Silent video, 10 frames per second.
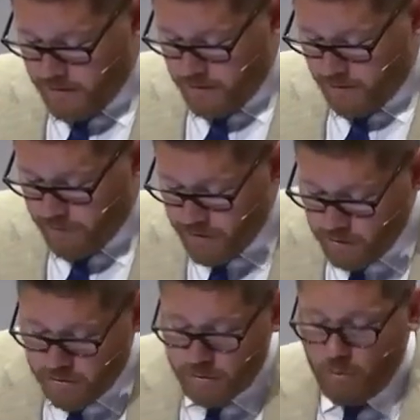Well, friend, your
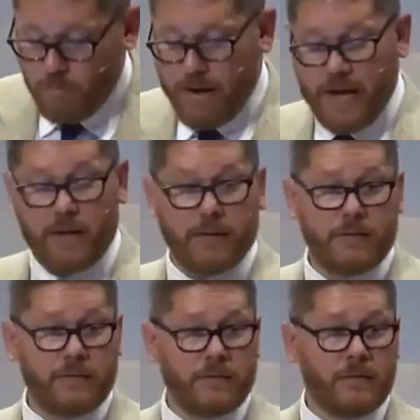soul
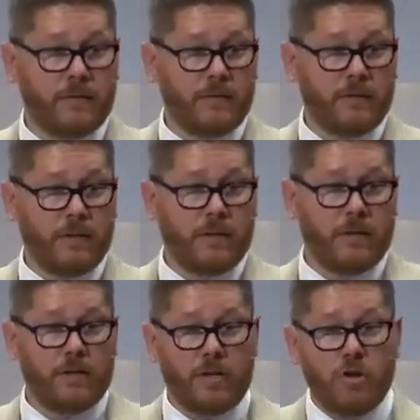matters.
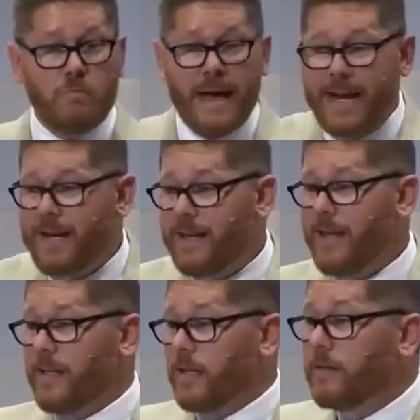The humanity
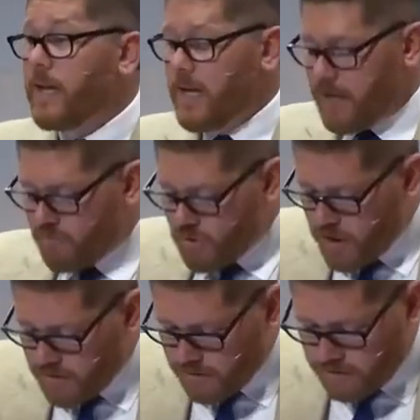and the deity of
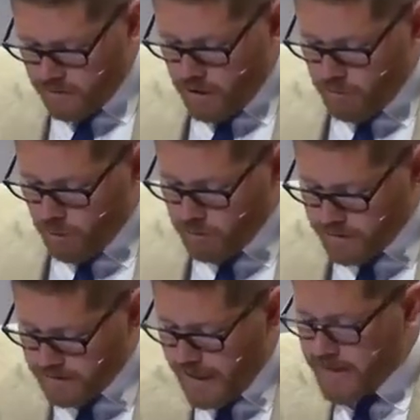Jesus are both
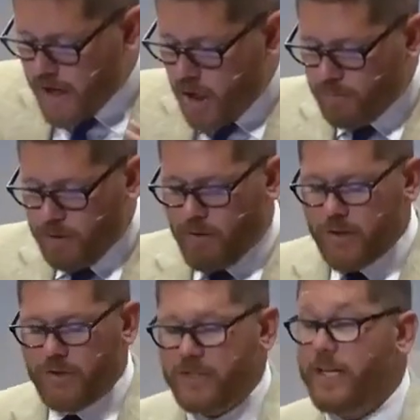designed to help you
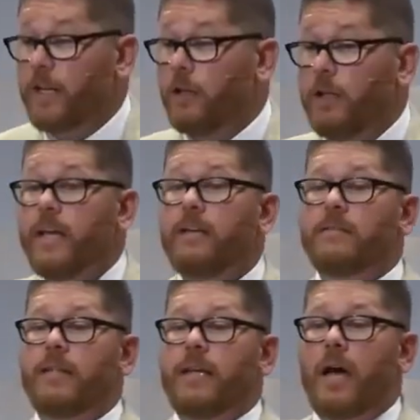understand the lengths
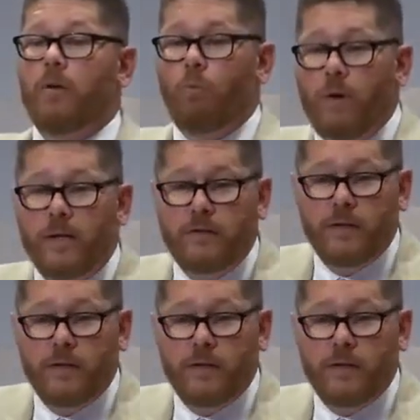that God went to